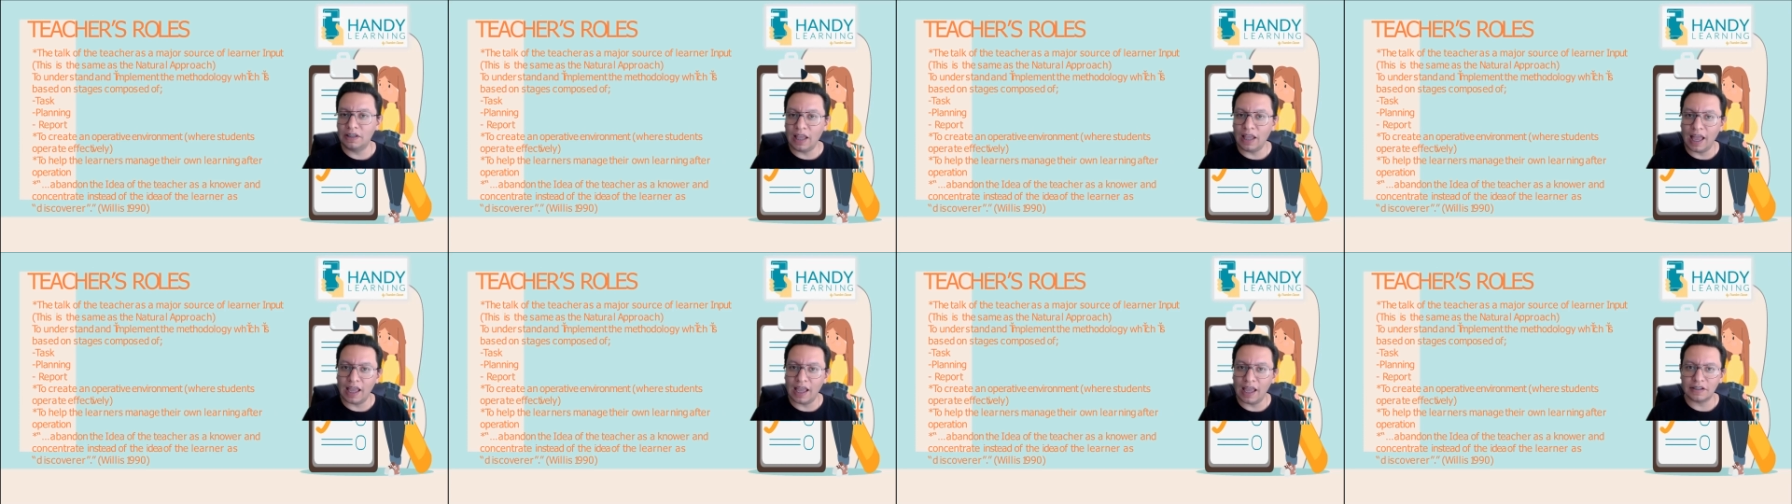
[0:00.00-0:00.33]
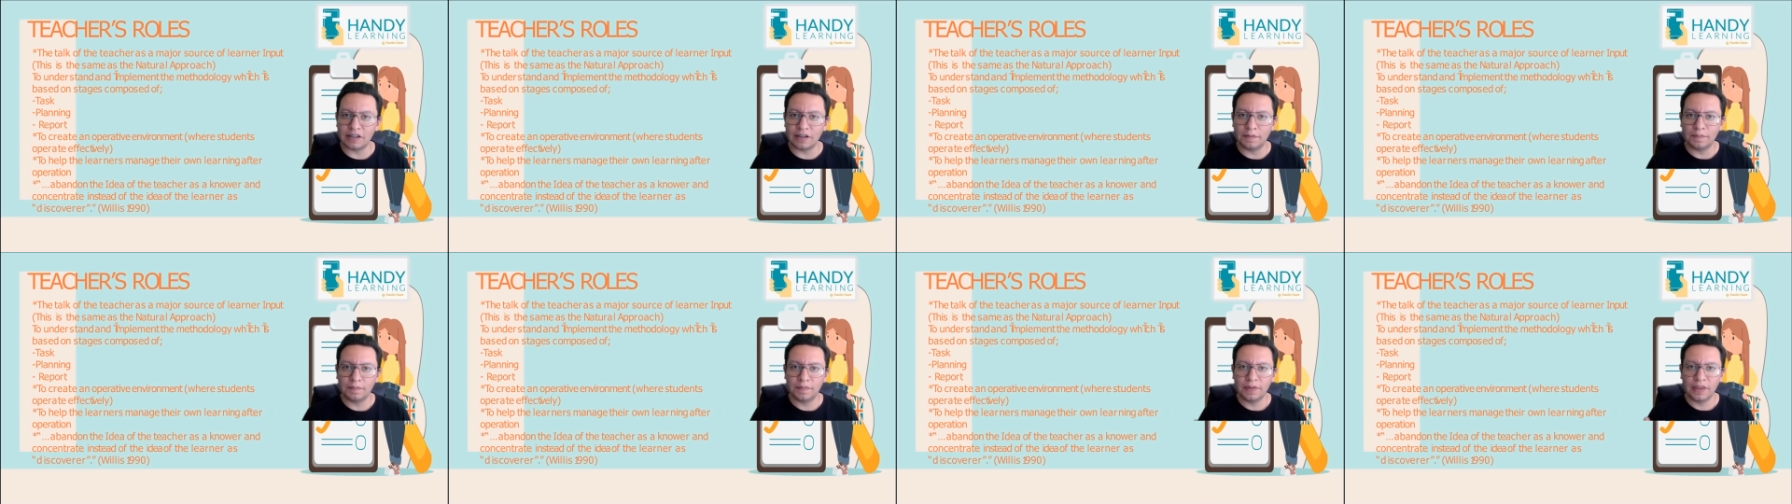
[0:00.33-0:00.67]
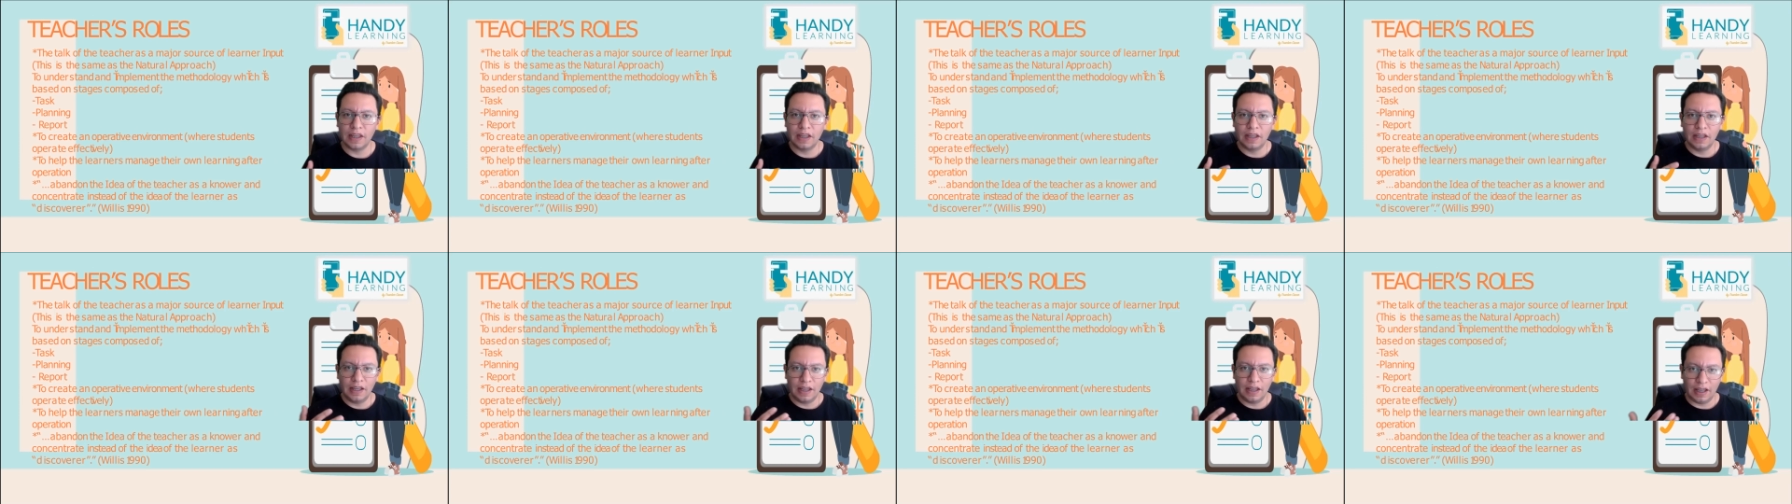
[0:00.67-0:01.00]
task.
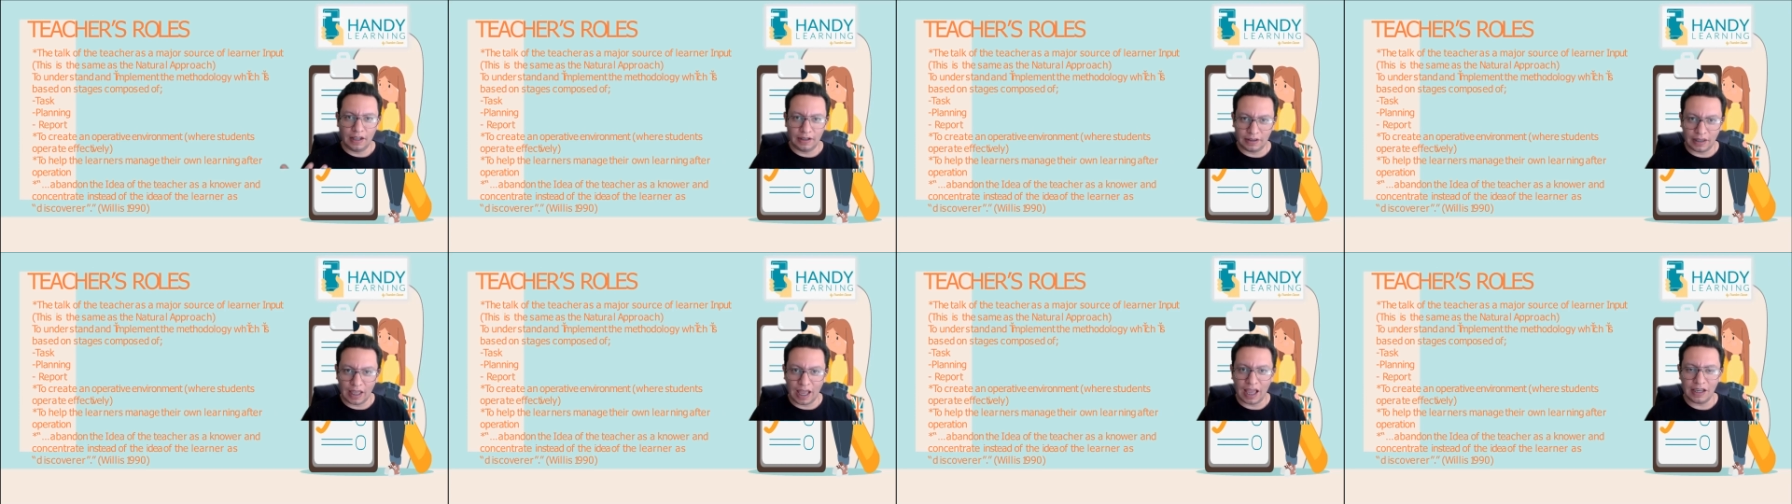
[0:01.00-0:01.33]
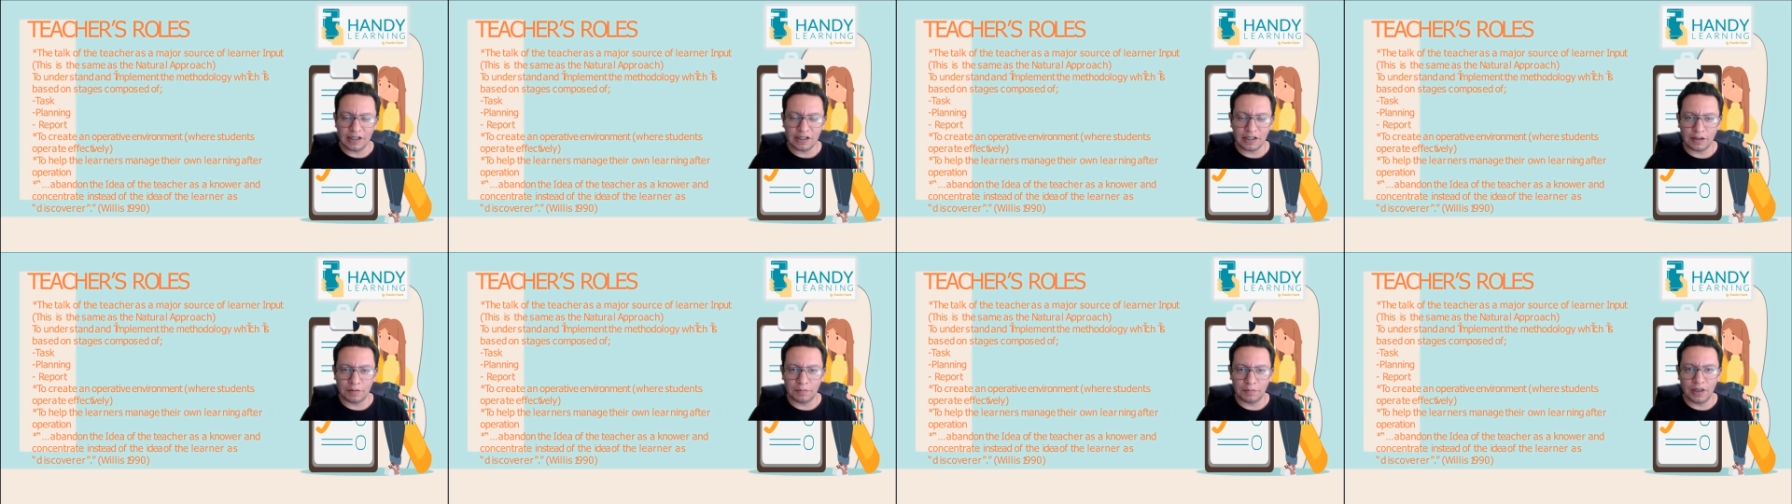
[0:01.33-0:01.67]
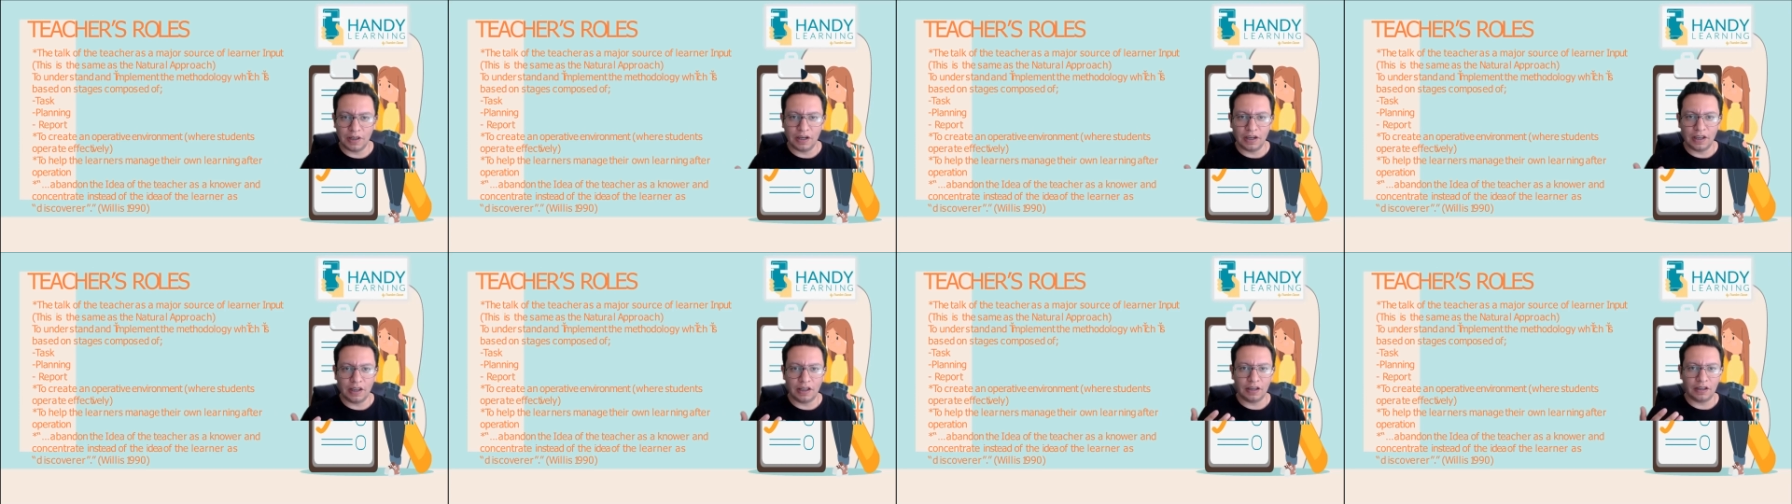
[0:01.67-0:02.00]
A task
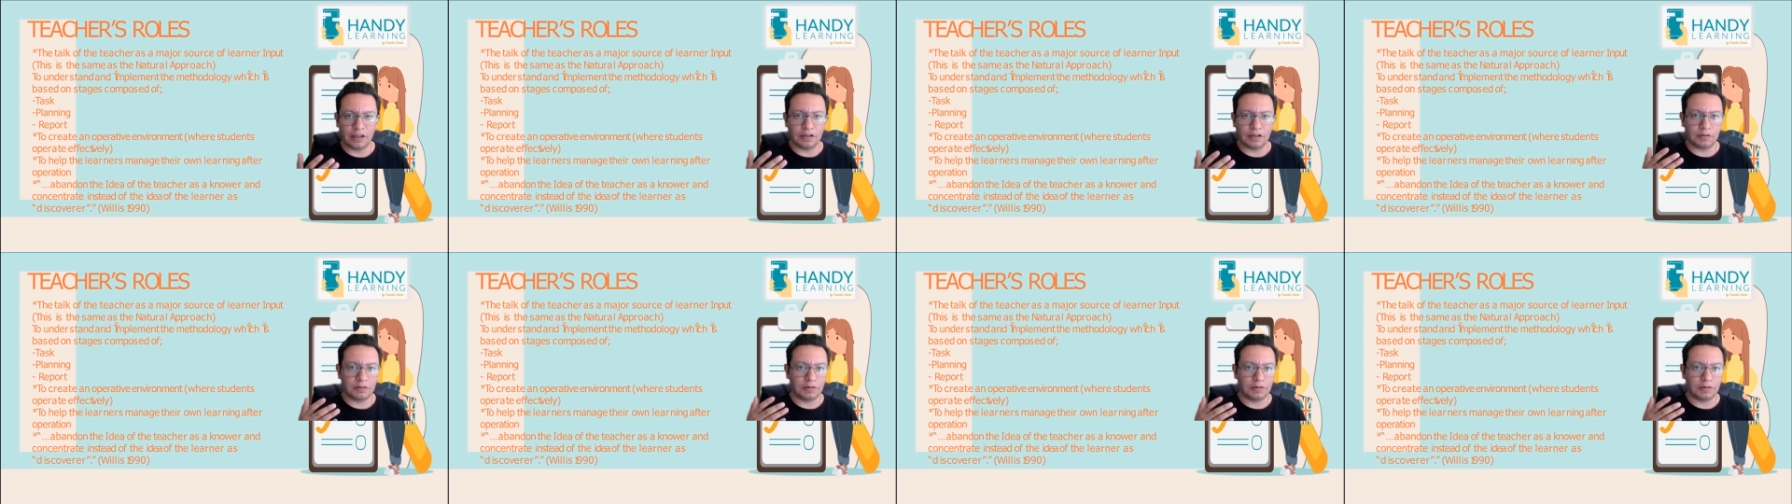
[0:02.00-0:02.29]
meaning